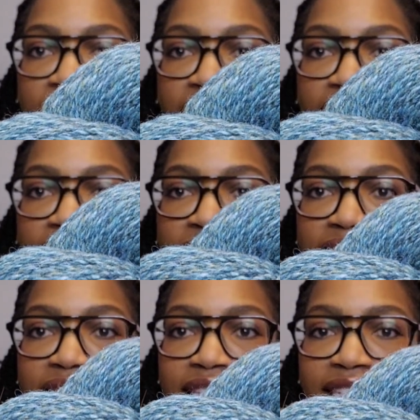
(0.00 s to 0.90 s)
It
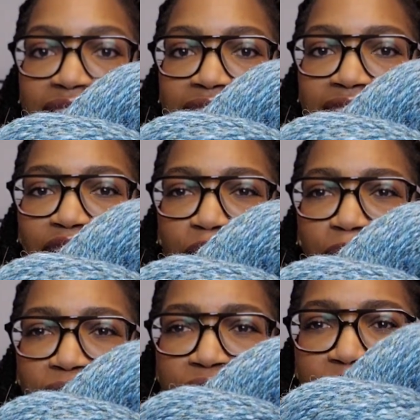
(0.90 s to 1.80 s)
is like a
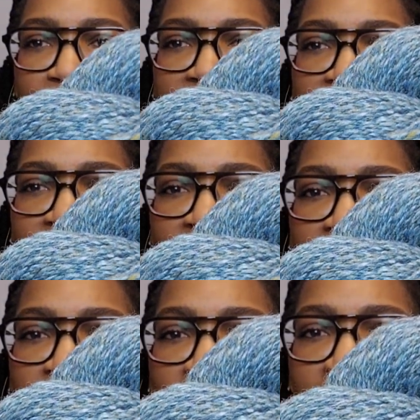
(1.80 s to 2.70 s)

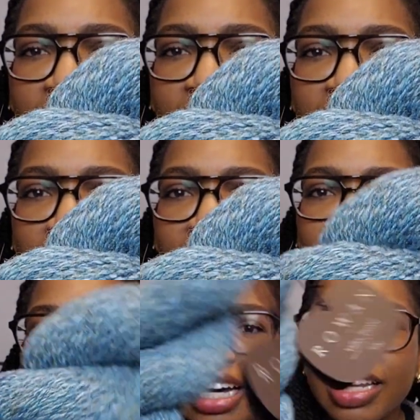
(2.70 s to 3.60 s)
bluey,
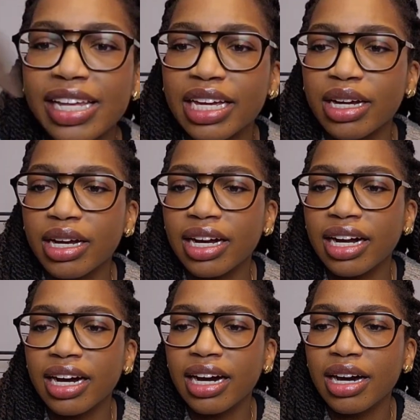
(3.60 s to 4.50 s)
like
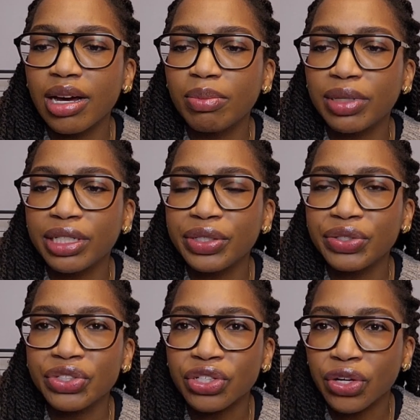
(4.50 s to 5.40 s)
a blue
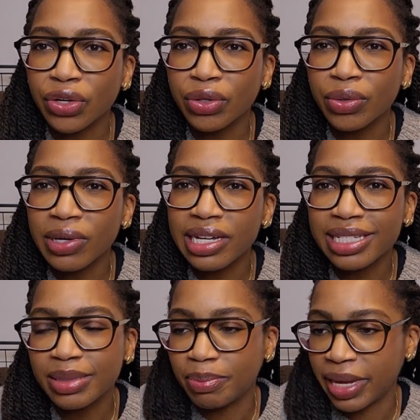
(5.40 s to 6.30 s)

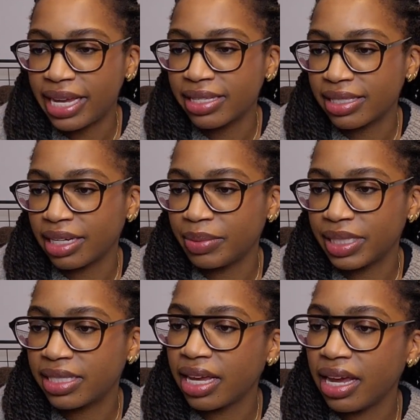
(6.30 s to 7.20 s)
turquoise base, I would
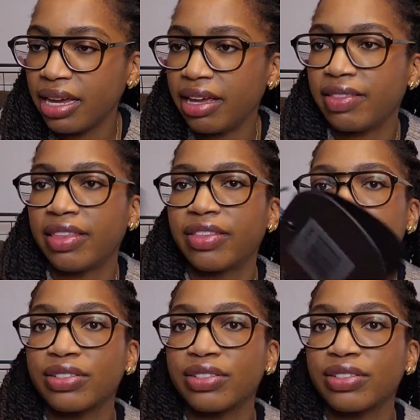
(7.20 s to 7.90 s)
say, and then there's